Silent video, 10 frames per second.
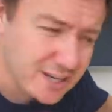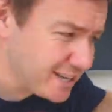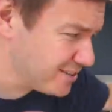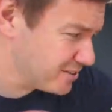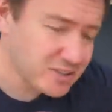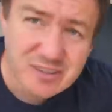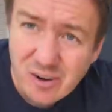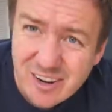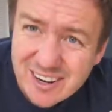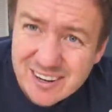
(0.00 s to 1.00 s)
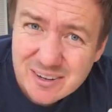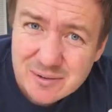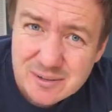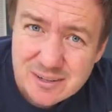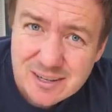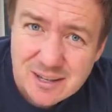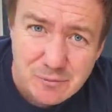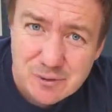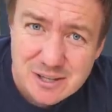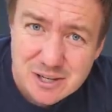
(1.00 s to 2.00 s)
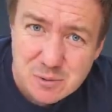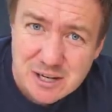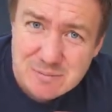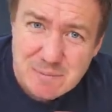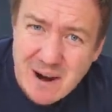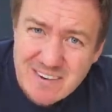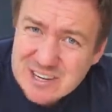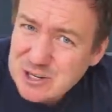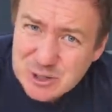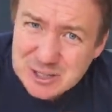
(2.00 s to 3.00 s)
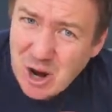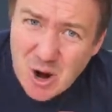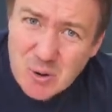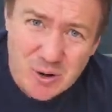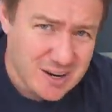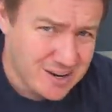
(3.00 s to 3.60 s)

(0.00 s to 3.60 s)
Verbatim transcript: in England, right? Everyone's like tweeting me, Barry, you gotta go.